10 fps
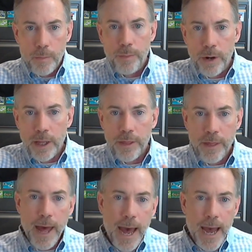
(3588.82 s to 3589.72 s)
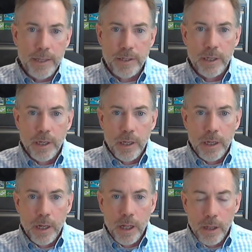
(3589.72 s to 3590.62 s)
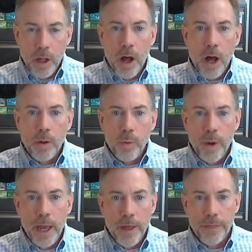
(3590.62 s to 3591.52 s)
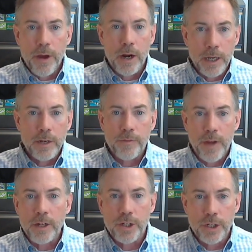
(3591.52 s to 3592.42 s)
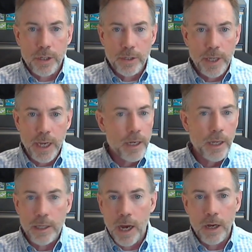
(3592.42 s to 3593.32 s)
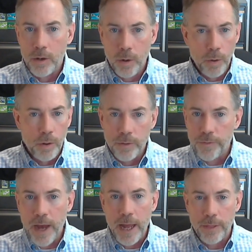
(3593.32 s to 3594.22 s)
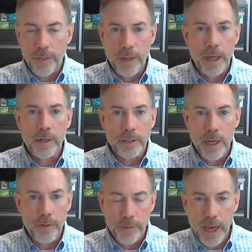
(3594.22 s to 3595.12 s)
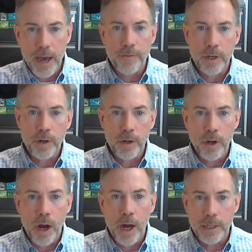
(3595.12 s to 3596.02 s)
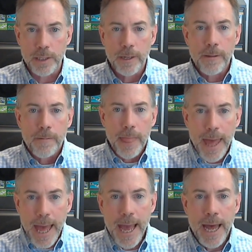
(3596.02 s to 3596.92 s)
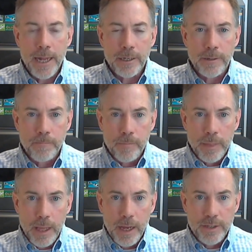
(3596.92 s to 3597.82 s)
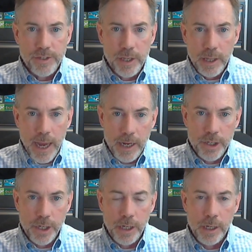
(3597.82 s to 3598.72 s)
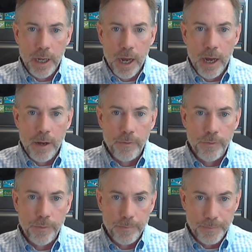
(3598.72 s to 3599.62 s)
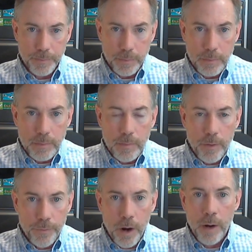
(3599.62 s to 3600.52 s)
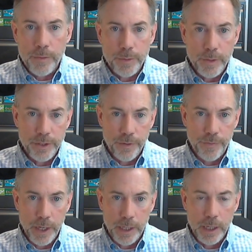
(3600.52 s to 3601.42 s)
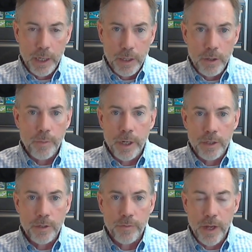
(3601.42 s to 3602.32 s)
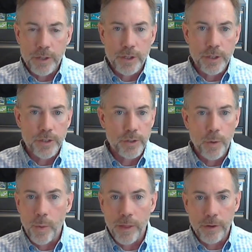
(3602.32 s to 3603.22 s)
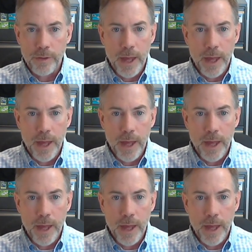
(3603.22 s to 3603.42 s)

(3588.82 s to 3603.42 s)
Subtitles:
bring that along with our conventional data, young, old, fat, thin, tough calving or not, and a selection of farm-specific human interventions. So whether